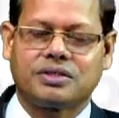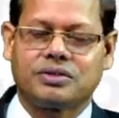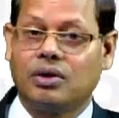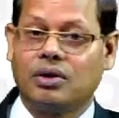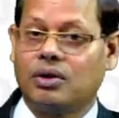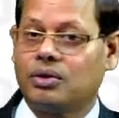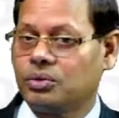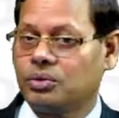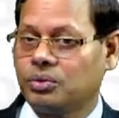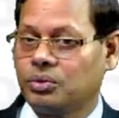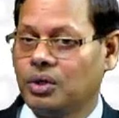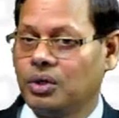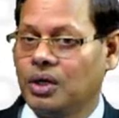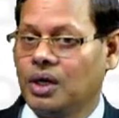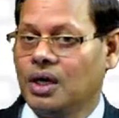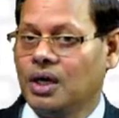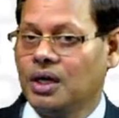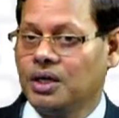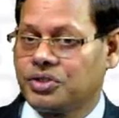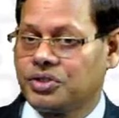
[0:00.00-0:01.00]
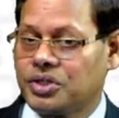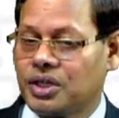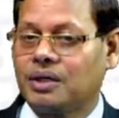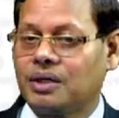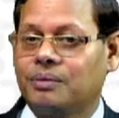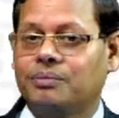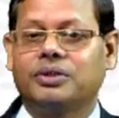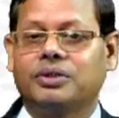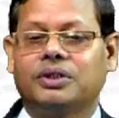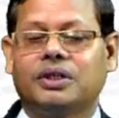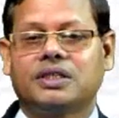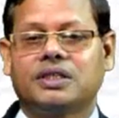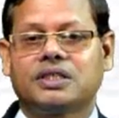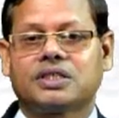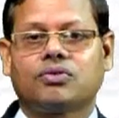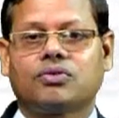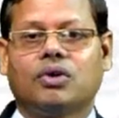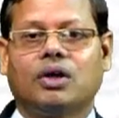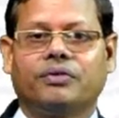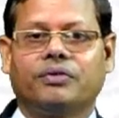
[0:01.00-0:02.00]
You have to check up with the
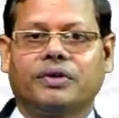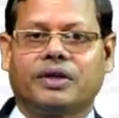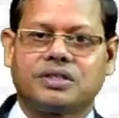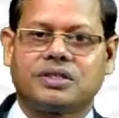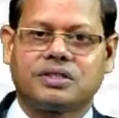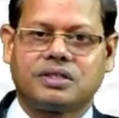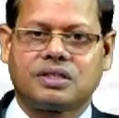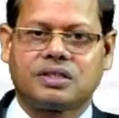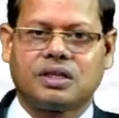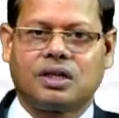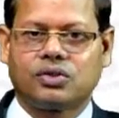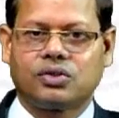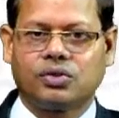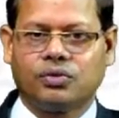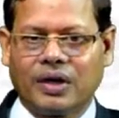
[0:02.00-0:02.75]
disqualifications also.